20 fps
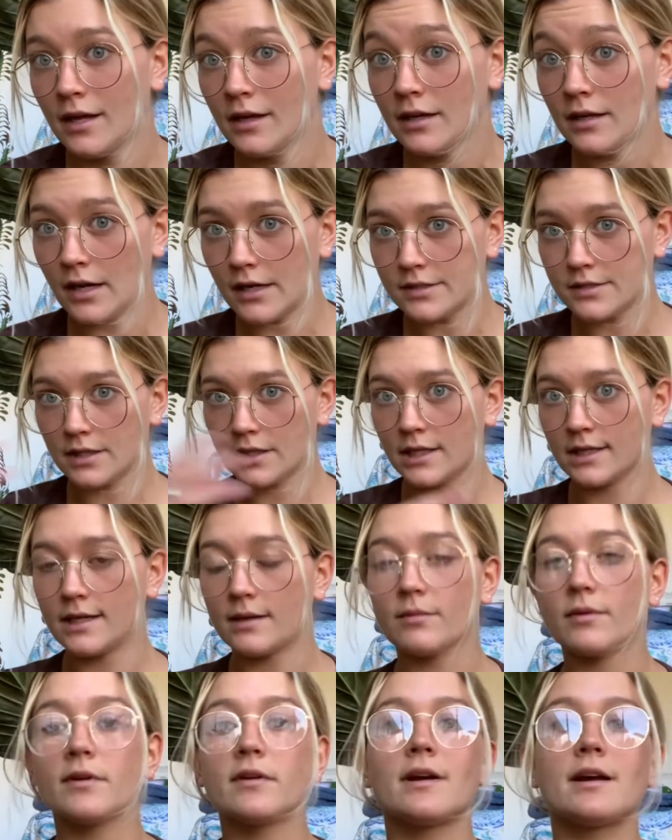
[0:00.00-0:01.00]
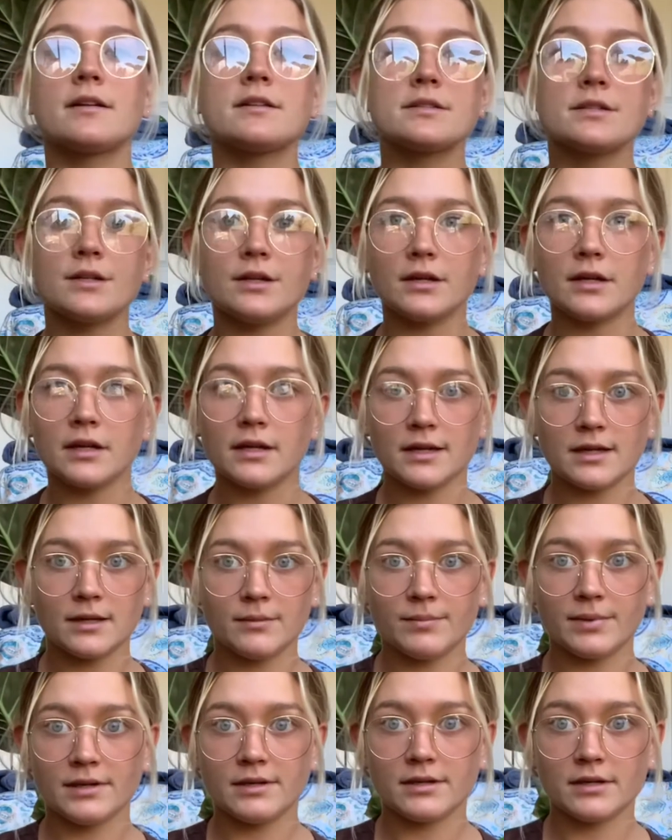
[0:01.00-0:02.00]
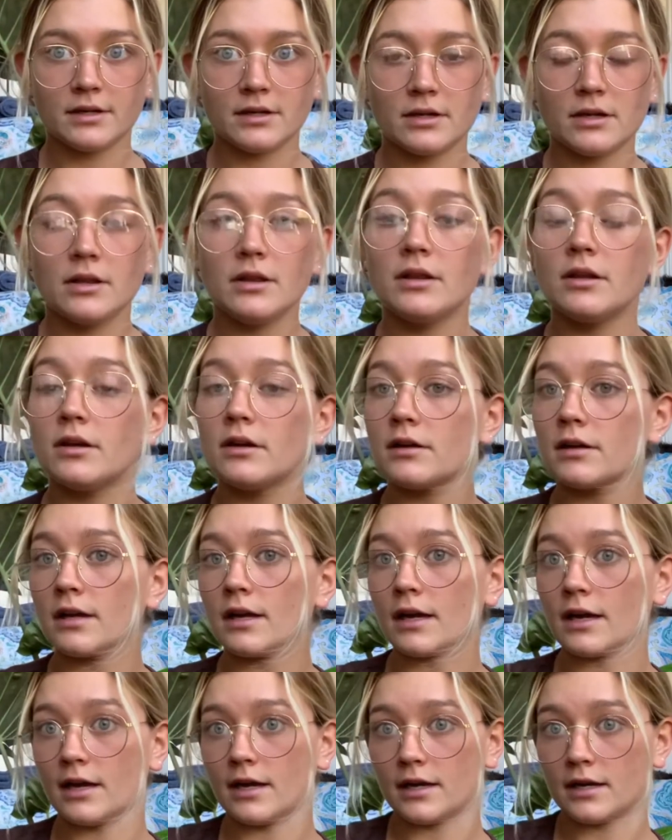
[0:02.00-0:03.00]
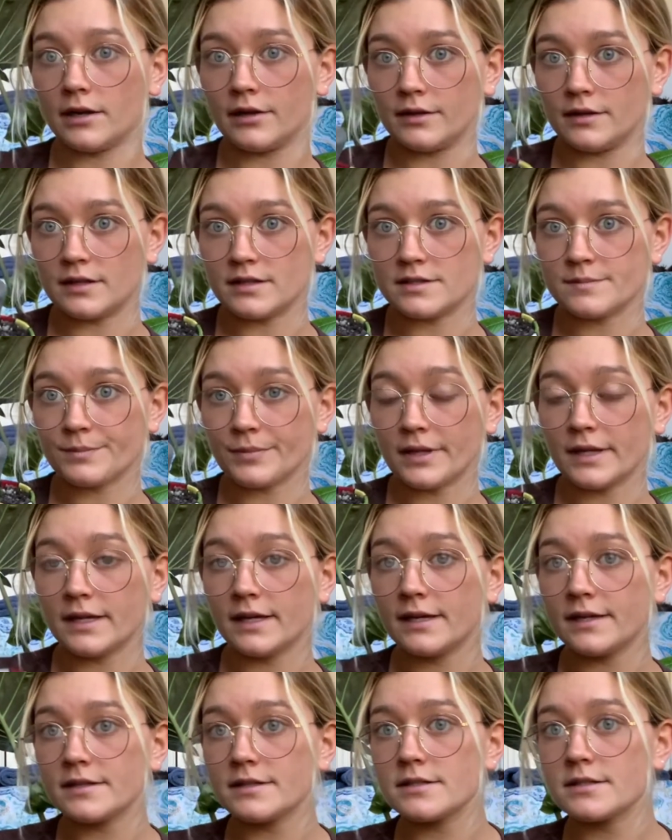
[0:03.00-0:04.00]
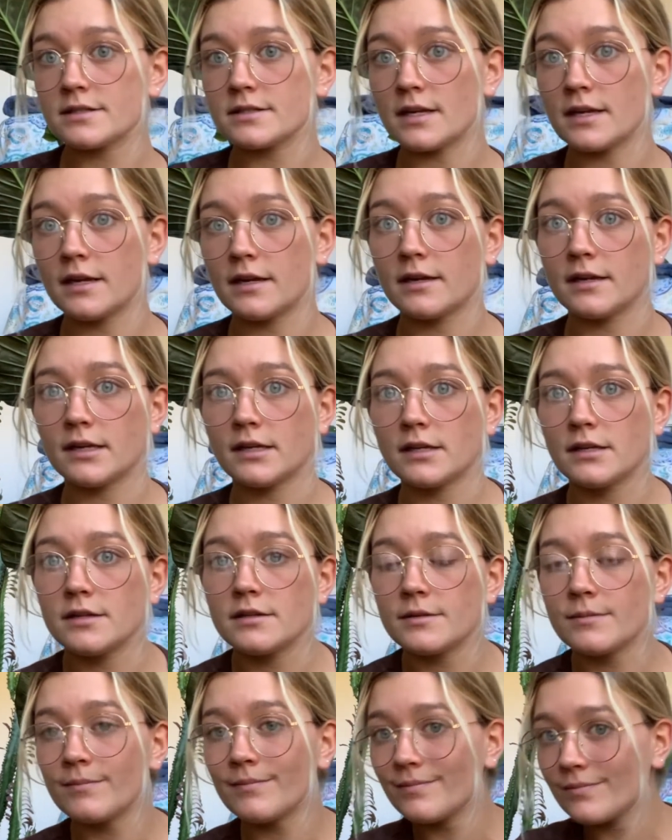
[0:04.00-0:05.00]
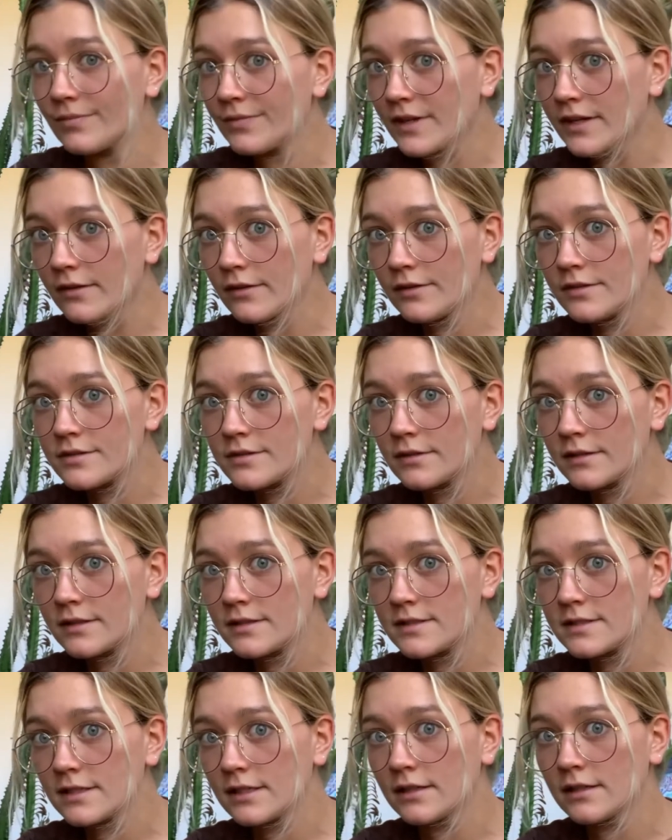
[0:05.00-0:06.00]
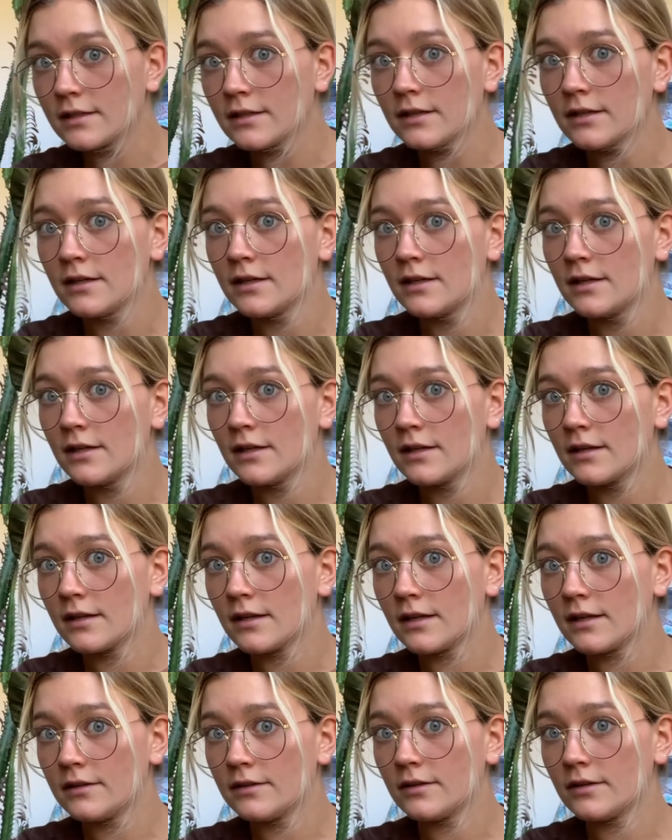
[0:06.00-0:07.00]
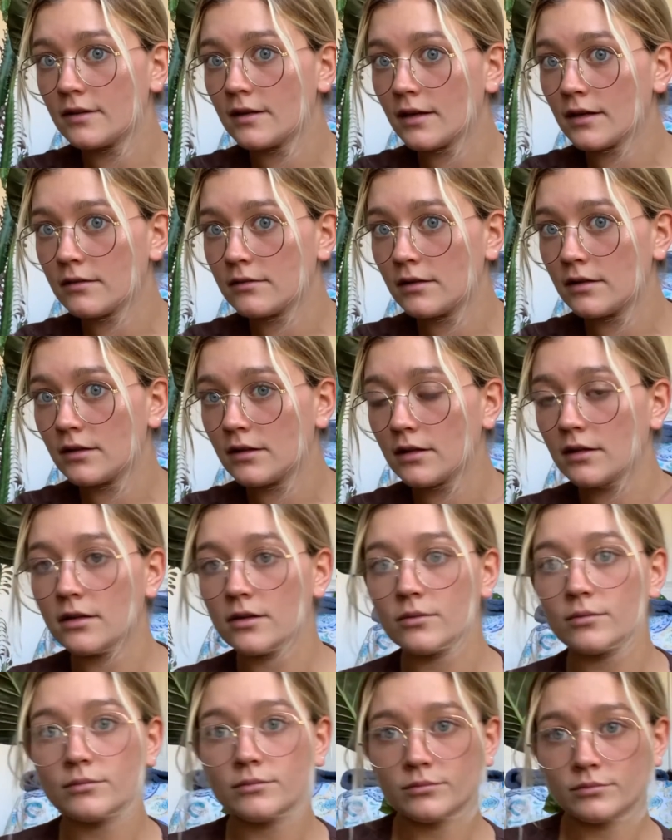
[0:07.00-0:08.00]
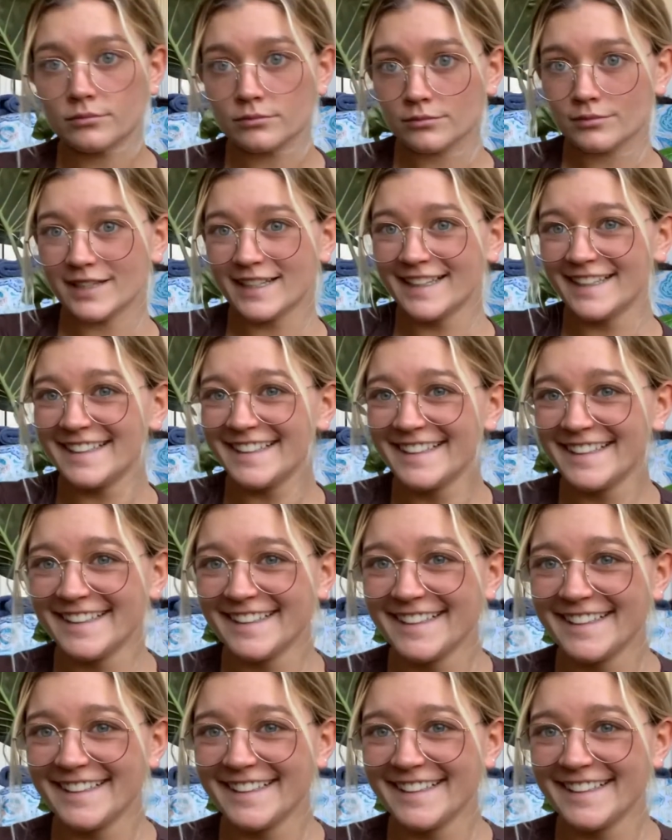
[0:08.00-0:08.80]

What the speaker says: I turned the camera around so you can get a better look at these plants, and you also can see that little guy right there.